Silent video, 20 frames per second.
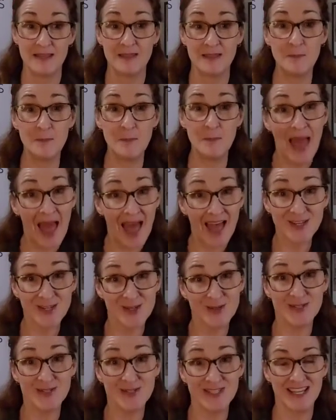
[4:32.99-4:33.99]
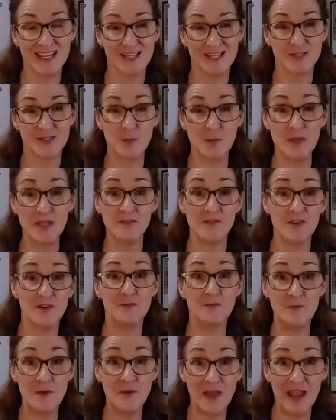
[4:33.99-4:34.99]
The bad news is we live in
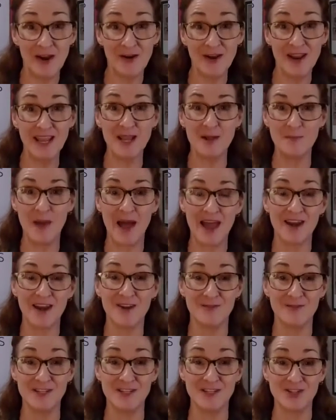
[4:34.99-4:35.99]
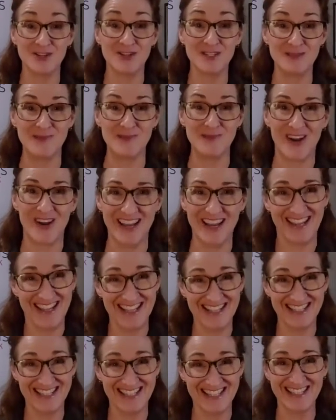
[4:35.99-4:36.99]
a very competitive insurance market in
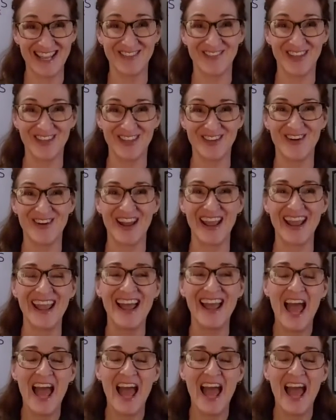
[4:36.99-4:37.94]
the state of Illinois.